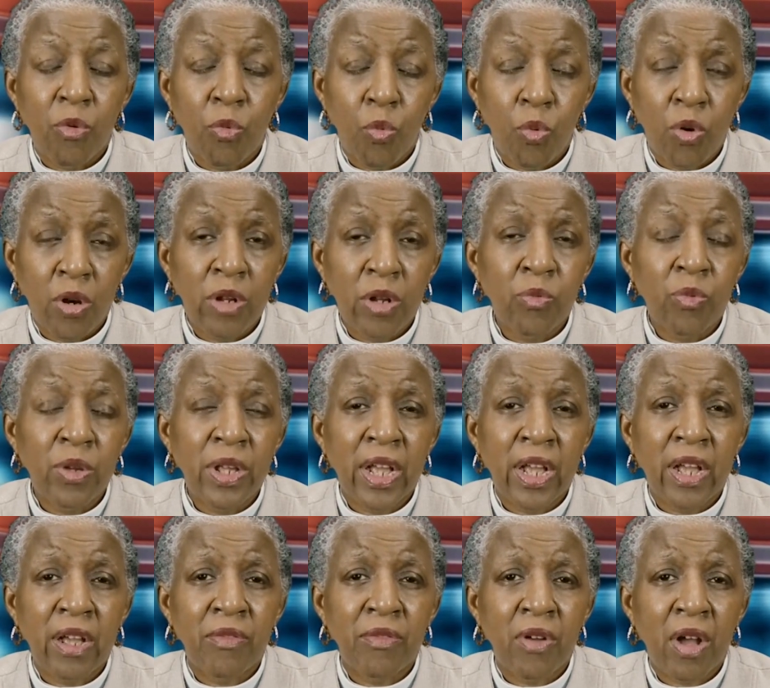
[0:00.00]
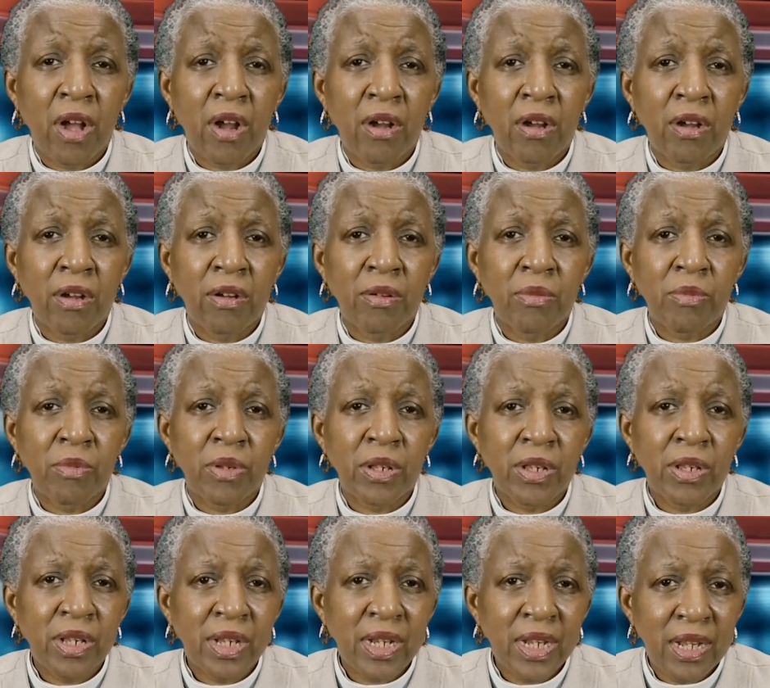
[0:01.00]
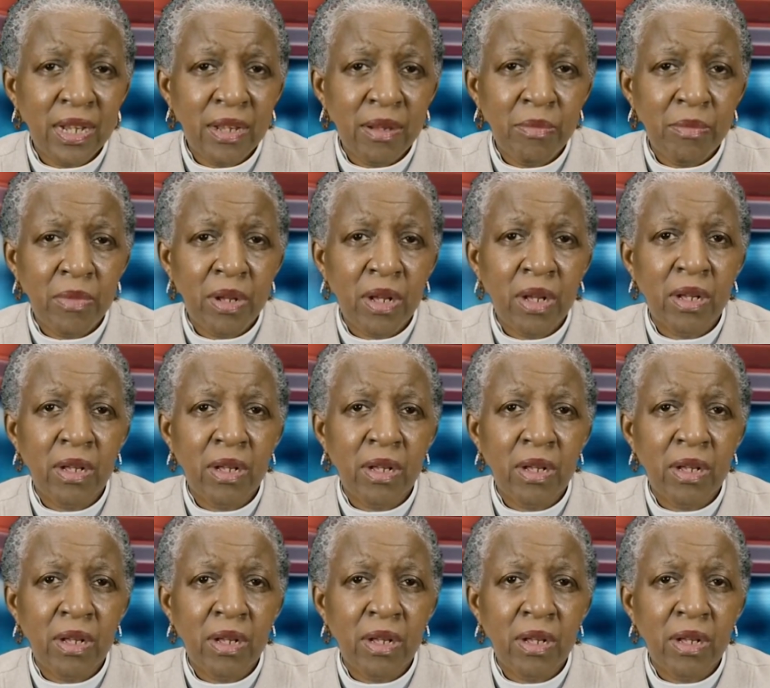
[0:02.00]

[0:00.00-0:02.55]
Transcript: One, we have our STEAM